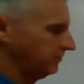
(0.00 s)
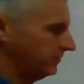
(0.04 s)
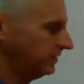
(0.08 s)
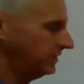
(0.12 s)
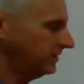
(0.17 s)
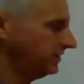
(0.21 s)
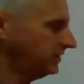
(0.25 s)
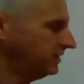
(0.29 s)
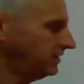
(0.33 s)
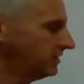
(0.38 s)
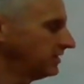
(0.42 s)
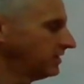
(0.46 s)

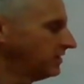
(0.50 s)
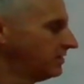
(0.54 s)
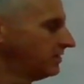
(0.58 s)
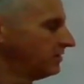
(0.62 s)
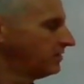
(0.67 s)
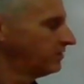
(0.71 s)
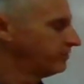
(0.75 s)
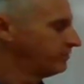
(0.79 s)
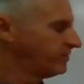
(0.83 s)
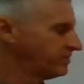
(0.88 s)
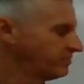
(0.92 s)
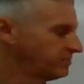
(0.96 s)
Okay.
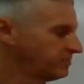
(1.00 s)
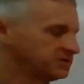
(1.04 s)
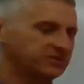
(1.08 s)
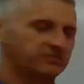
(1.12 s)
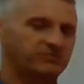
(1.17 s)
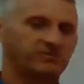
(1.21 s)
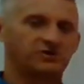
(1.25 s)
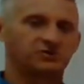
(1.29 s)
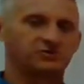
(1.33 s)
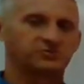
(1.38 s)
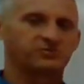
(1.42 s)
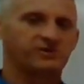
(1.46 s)
Remember, to
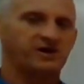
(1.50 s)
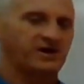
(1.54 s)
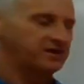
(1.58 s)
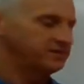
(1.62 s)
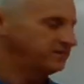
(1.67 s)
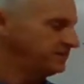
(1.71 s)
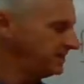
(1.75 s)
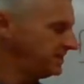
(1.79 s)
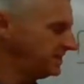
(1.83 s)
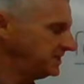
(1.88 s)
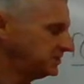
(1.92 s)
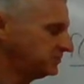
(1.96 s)
multiply
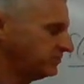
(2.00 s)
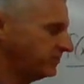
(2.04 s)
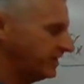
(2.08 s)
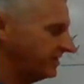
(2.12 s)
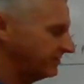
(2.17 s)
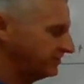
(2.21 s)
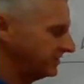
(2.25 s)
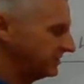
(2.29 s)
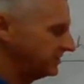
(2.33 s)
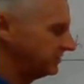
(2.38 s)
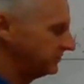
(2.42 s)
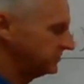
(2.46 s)
these, we
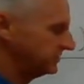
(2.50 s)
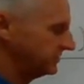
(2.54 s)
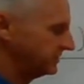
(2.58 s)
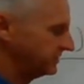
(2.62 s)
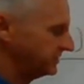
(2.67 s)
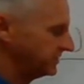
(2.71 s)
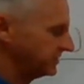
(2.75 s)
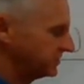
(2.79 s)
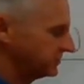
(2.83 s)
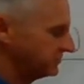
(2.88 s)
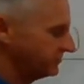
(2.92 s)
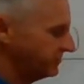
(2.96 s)
have to use the
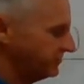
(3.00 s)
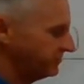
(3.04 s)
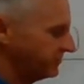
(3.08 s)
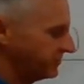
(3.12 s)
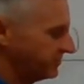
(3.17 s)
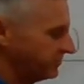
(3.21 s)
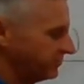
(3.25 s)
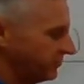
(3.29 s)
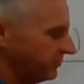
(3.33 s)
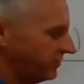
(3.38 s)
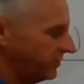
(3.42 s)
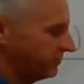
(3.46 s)

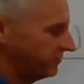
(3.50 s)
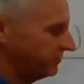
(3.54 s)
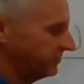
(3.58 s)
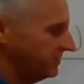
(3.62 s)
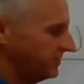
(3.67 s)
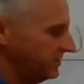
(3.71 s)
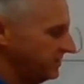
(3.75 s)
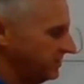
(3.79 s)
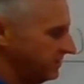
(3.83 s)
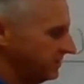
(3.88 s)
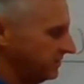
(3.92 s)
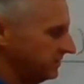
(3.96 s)
distributive
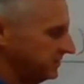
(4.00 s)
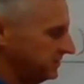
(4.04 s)
property.